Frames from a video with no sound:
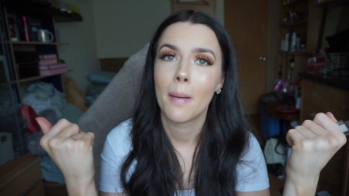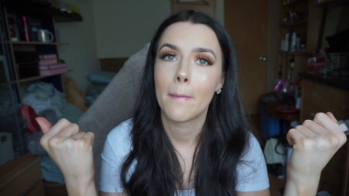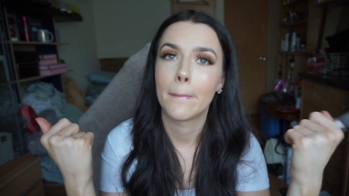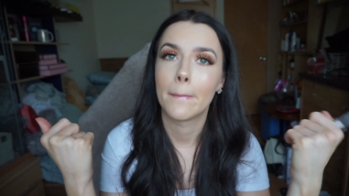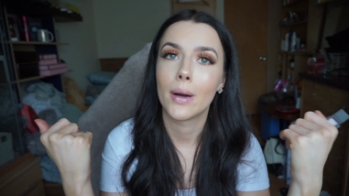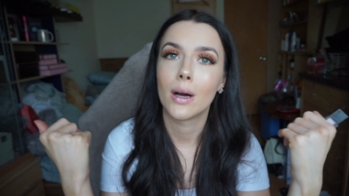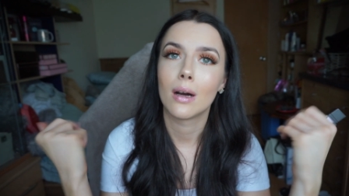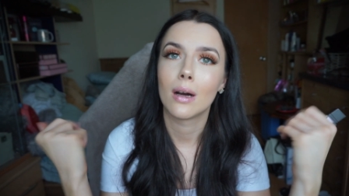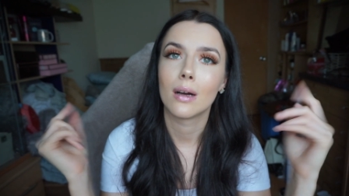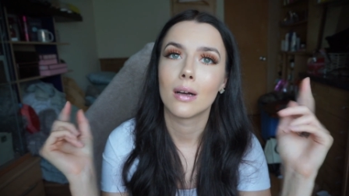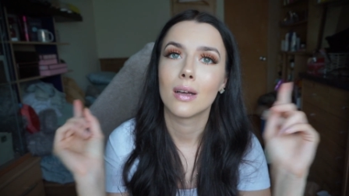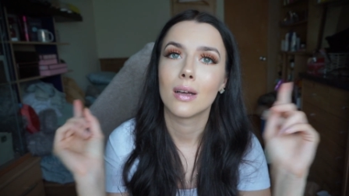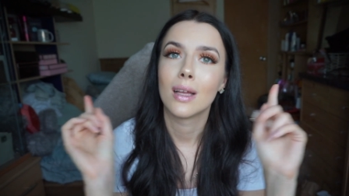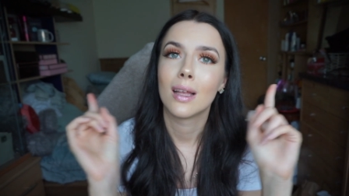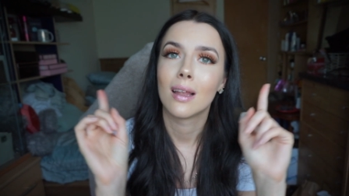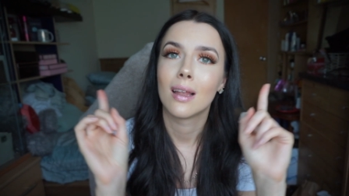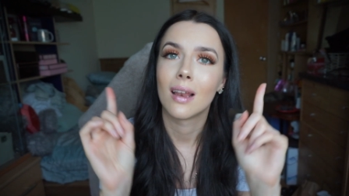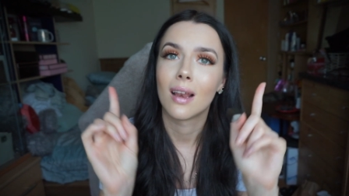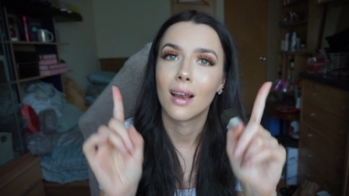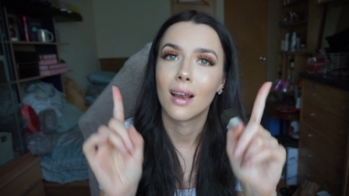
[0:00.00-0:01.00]
But
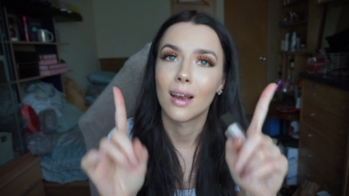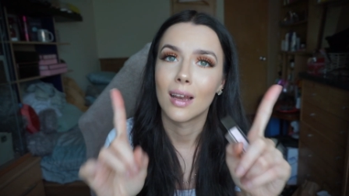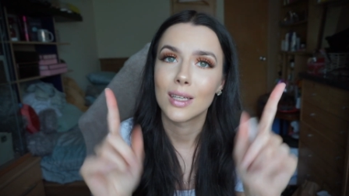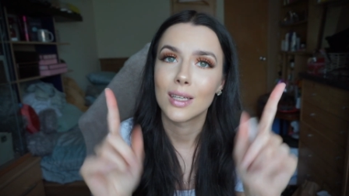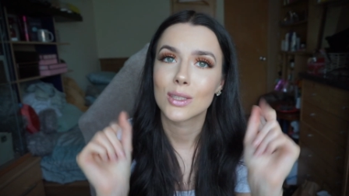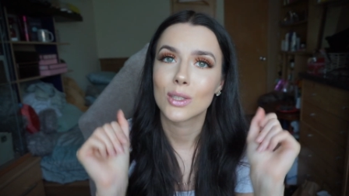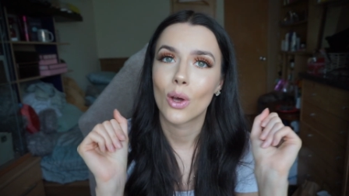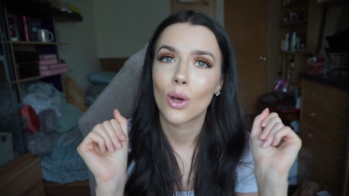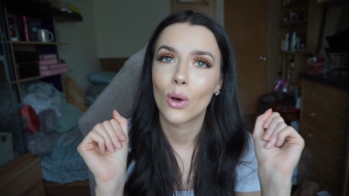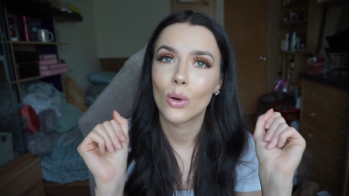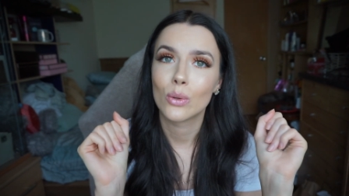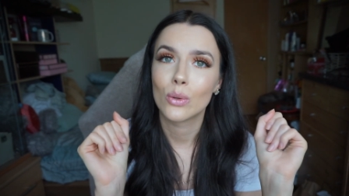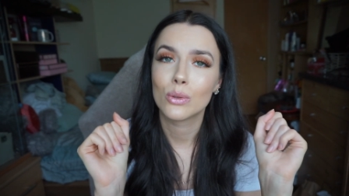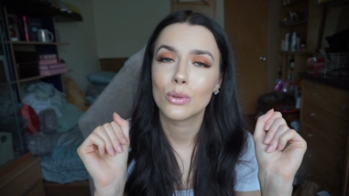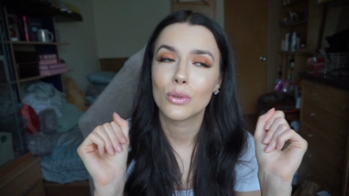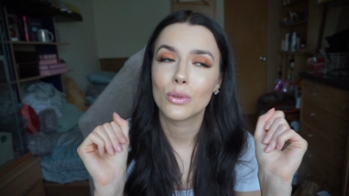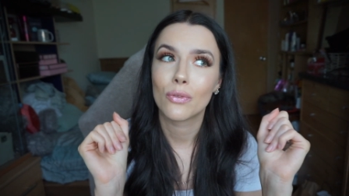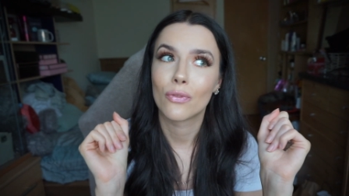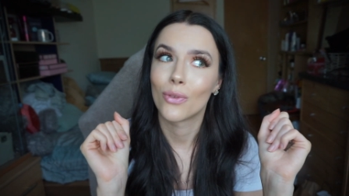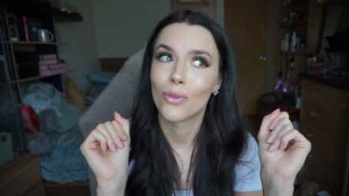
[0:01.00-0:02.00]
let's
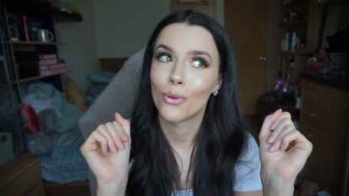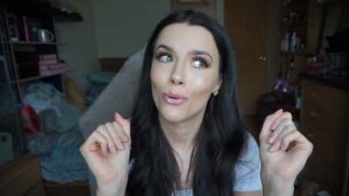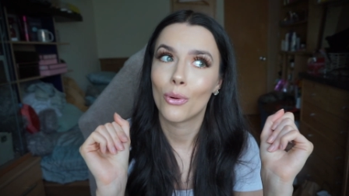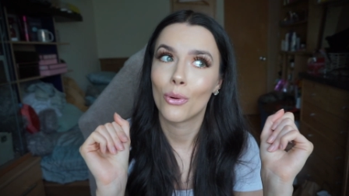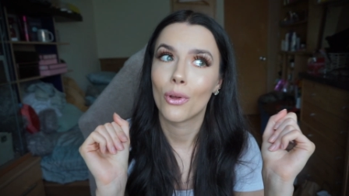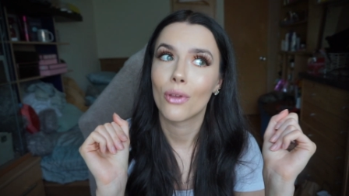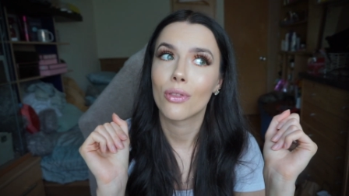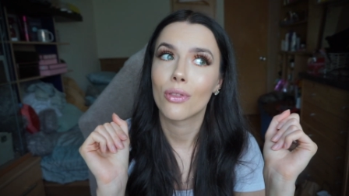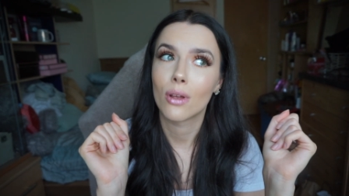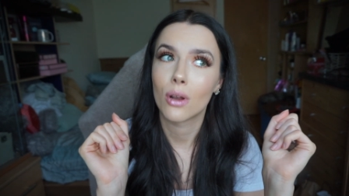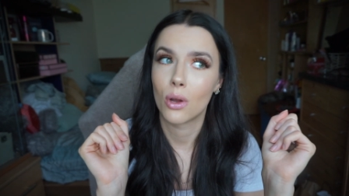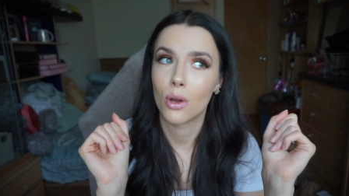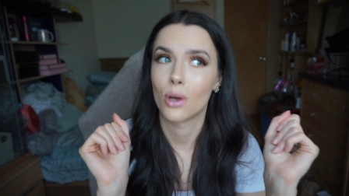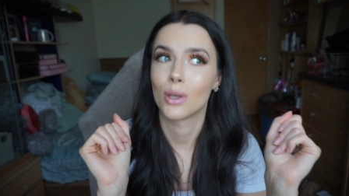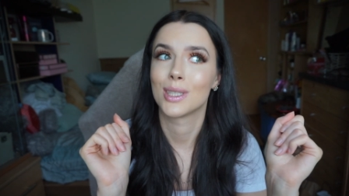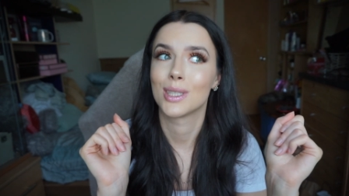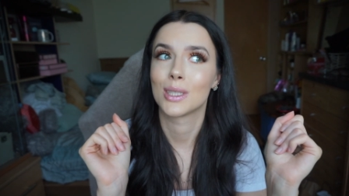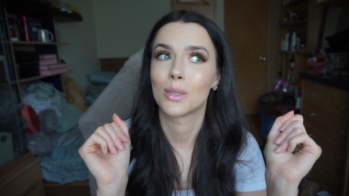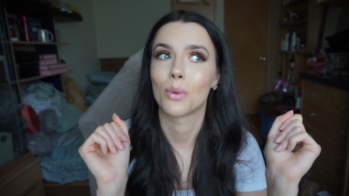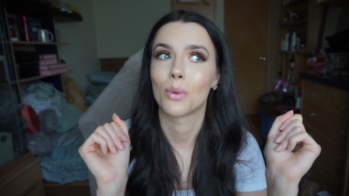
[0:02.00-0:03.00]
hold for the
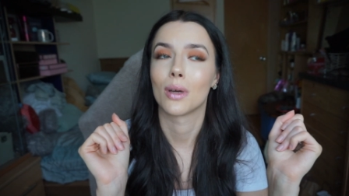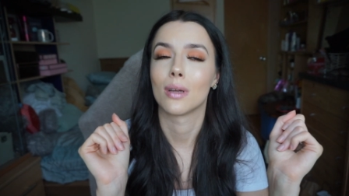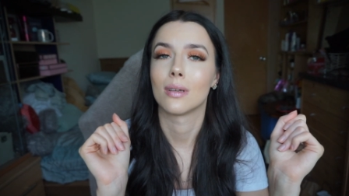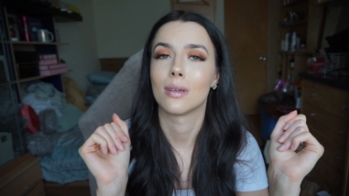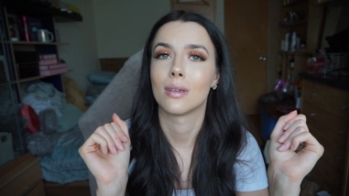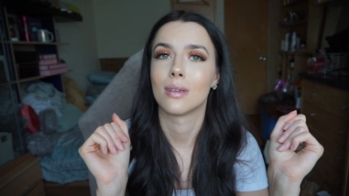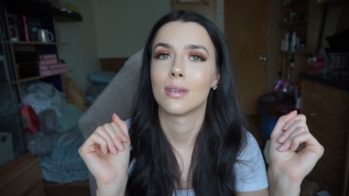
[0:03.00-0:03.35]
last one.